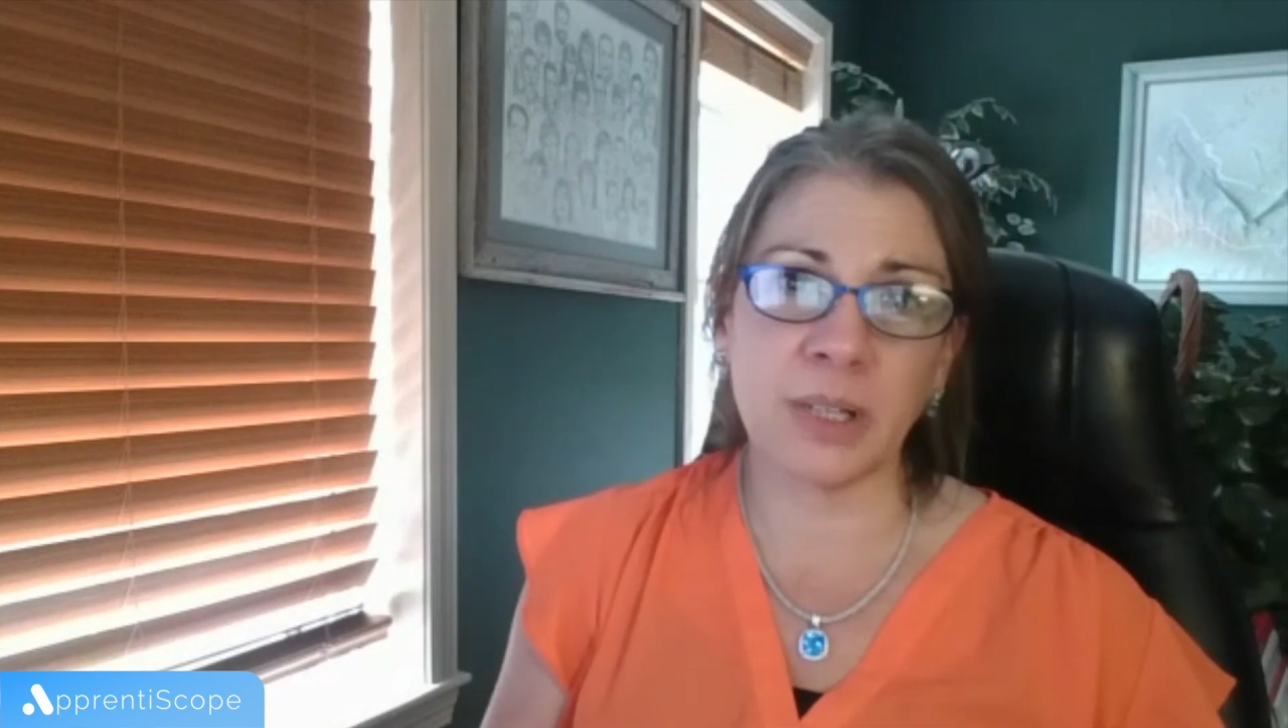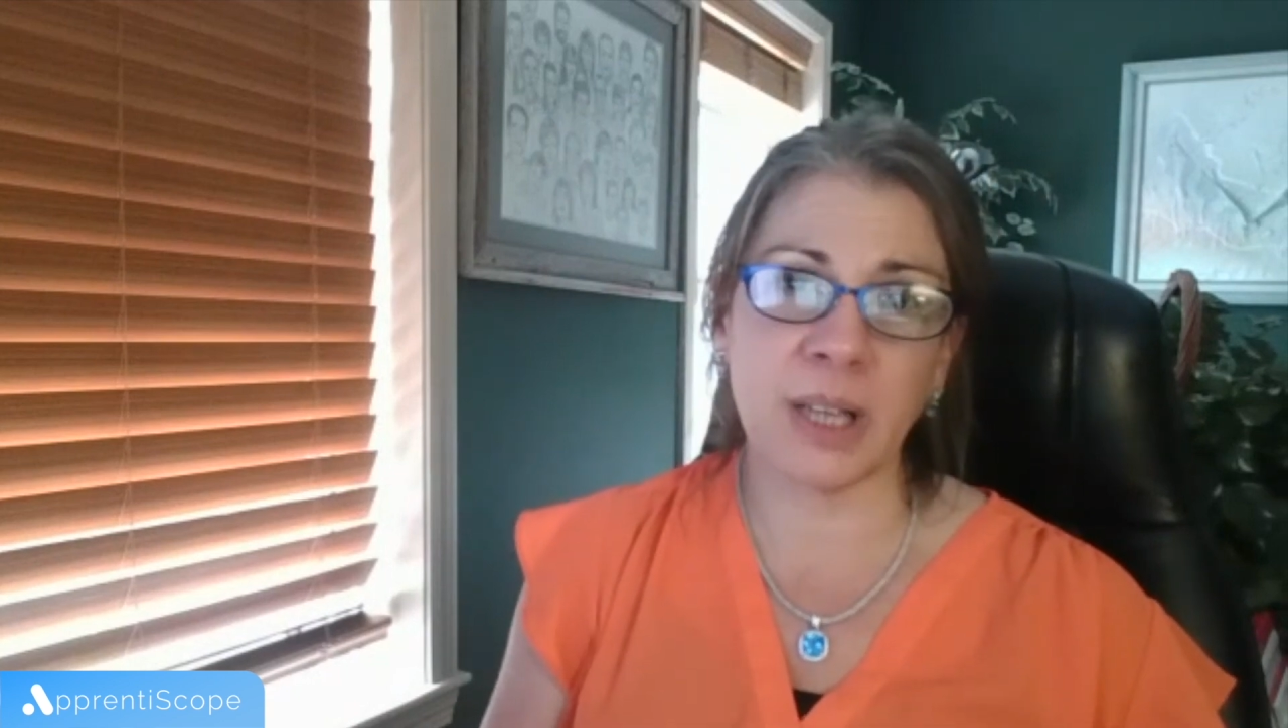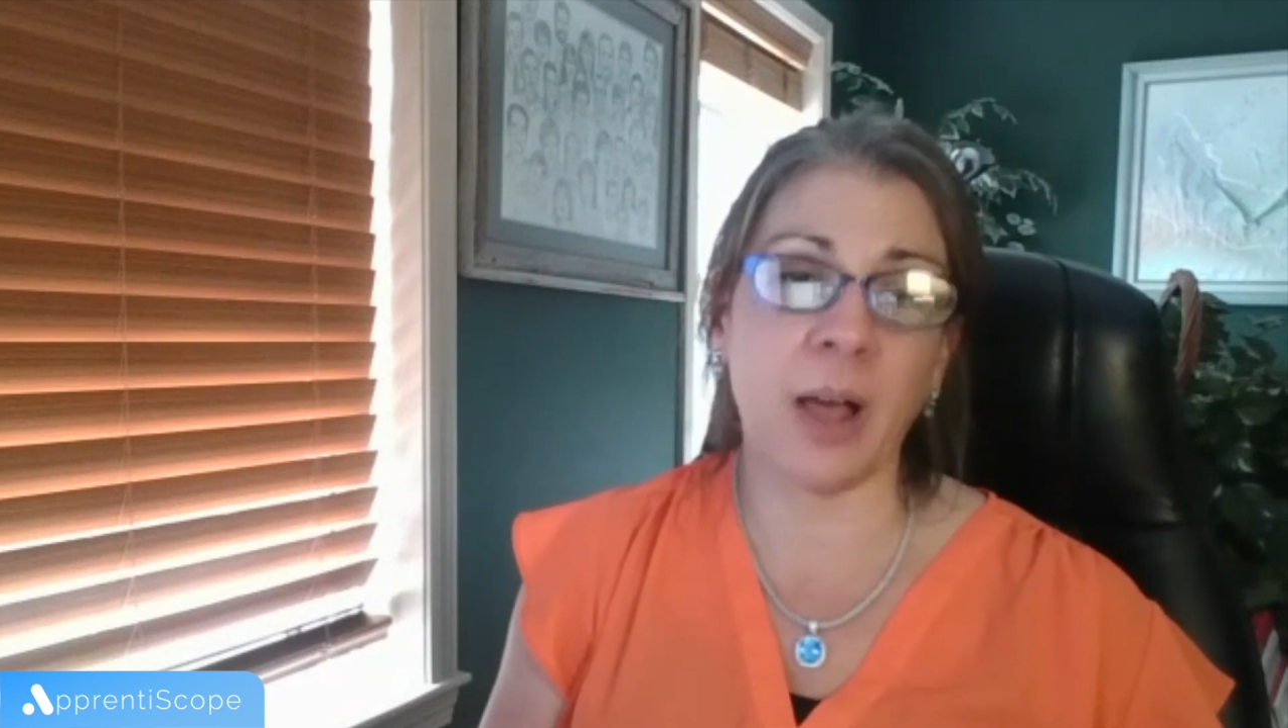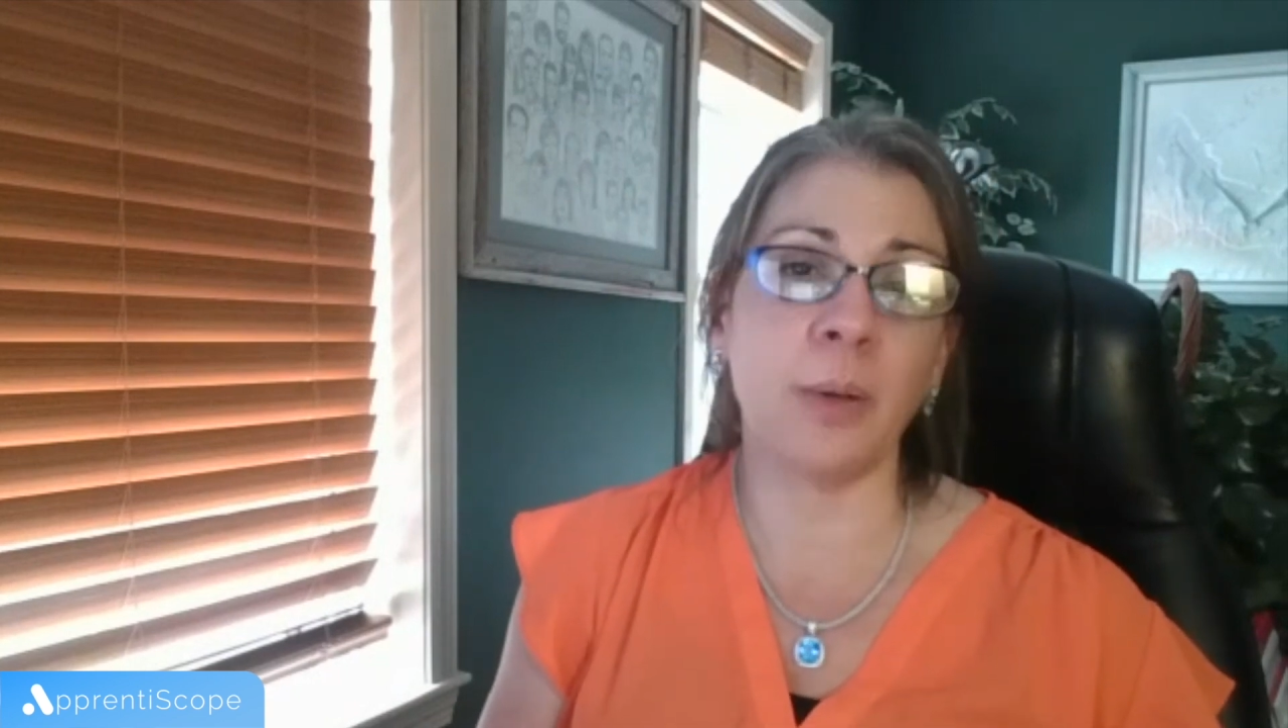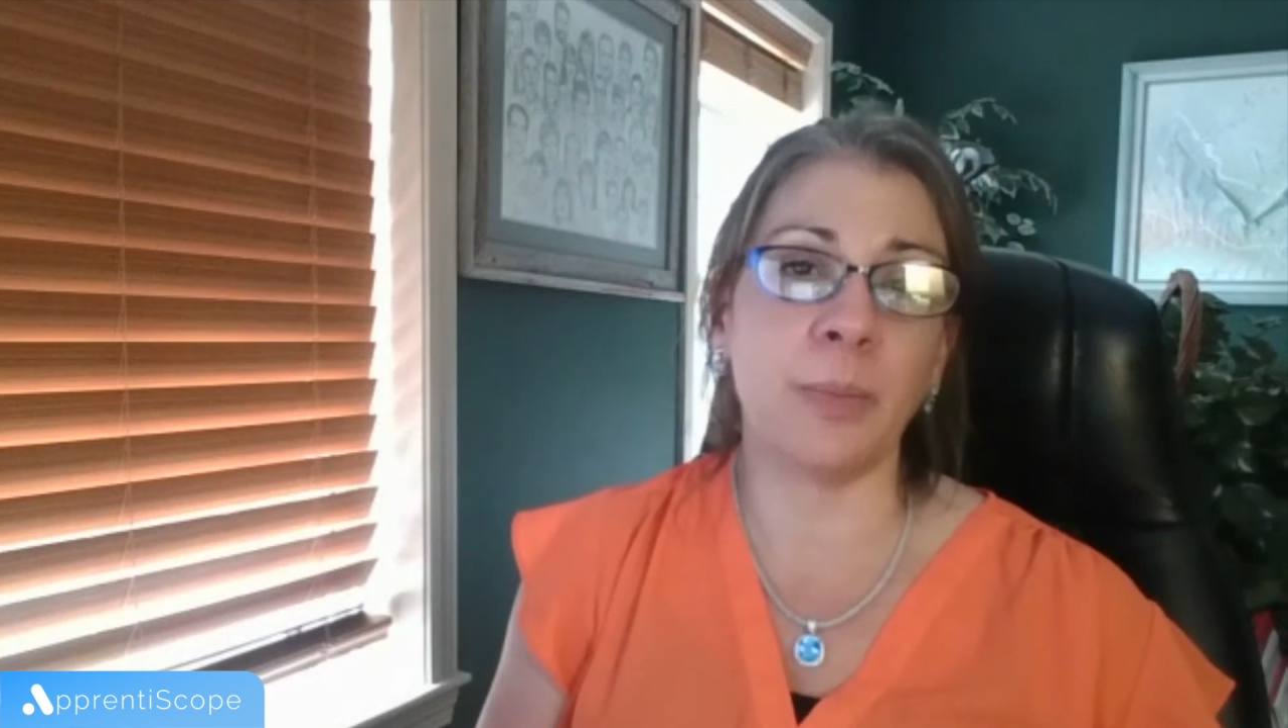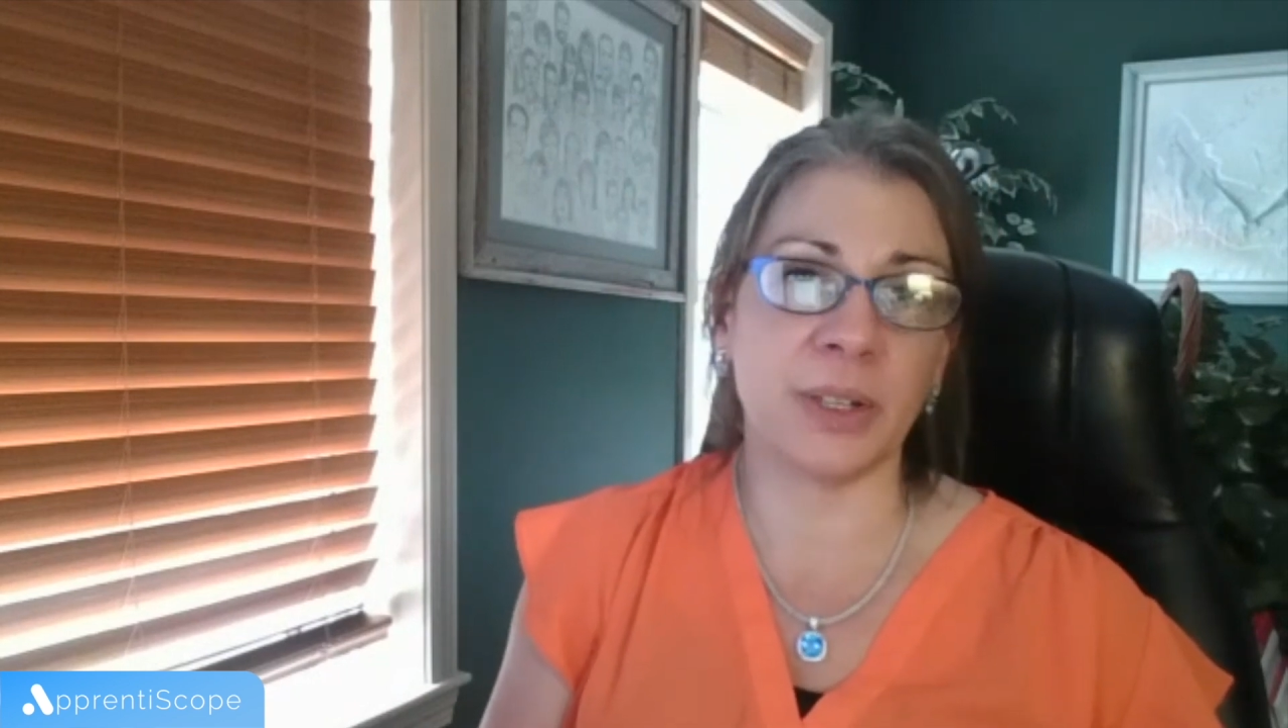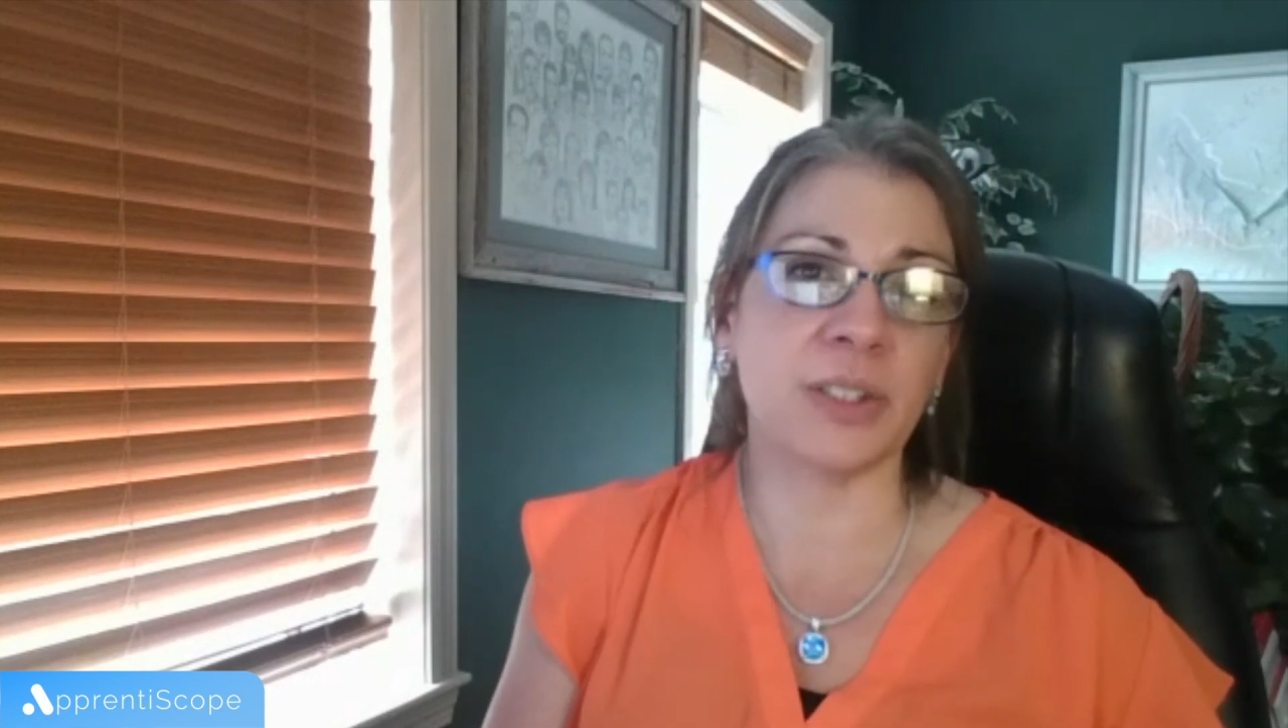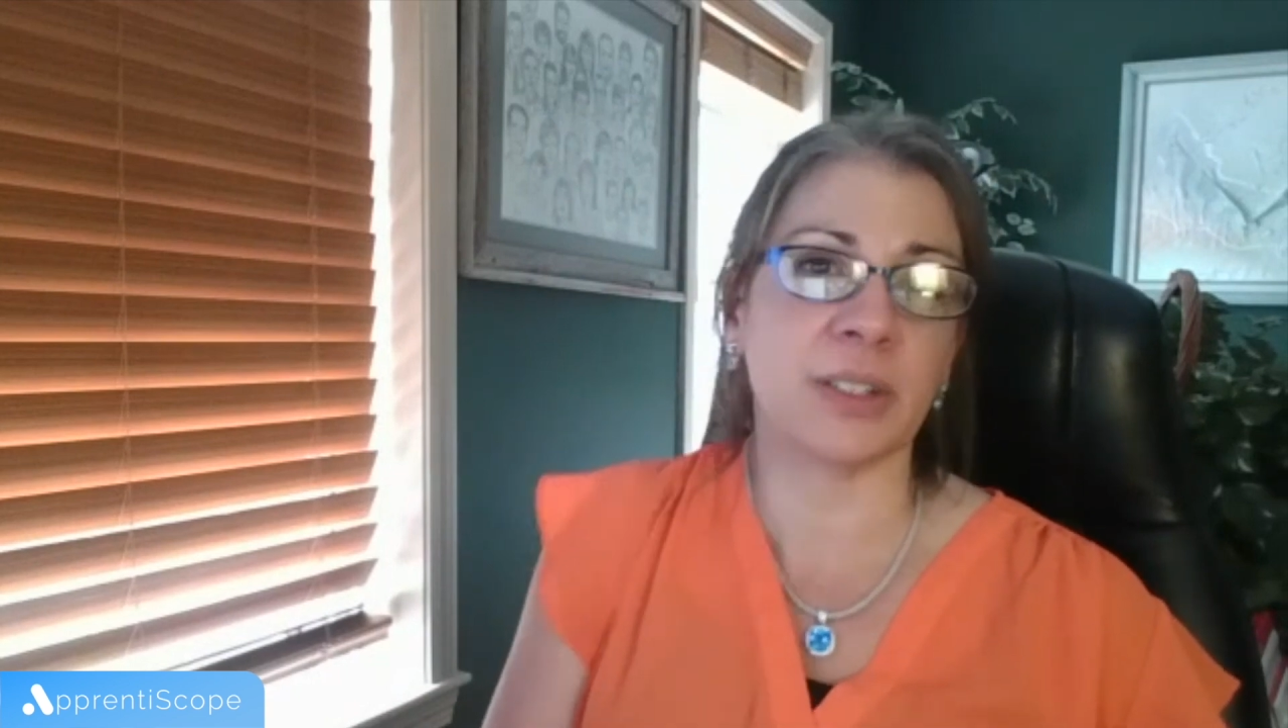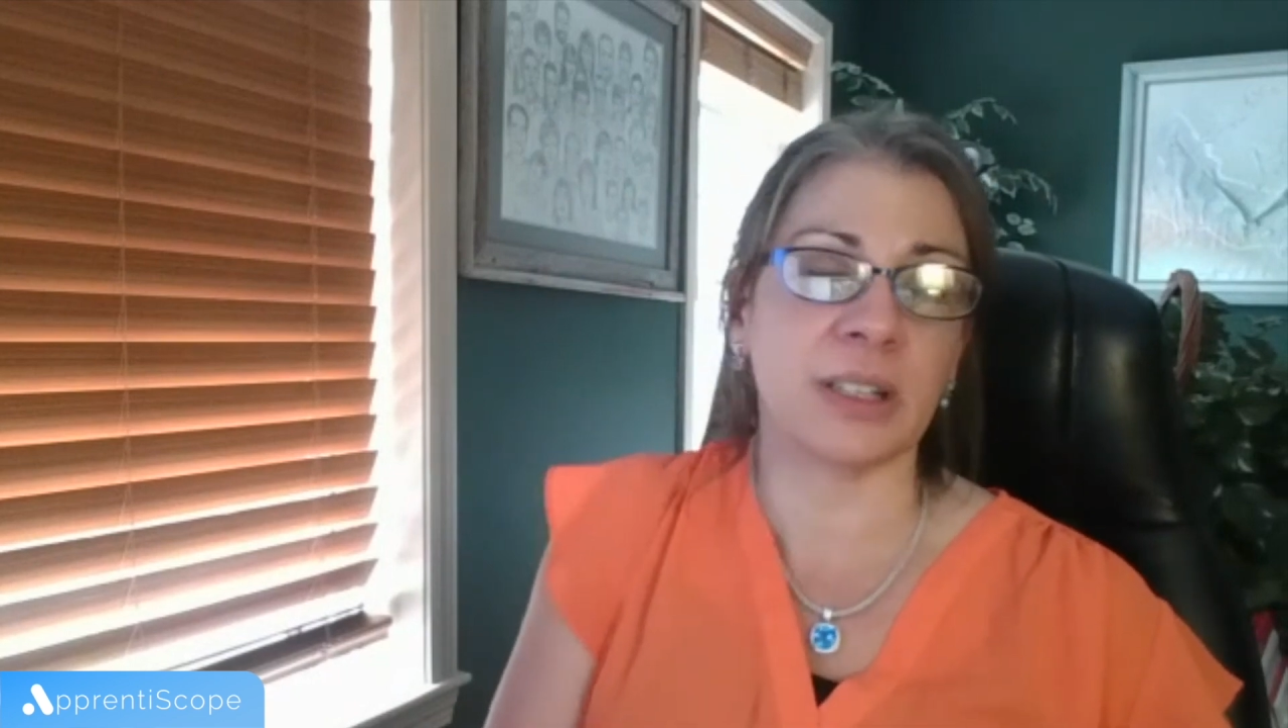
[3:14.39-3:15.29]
to help us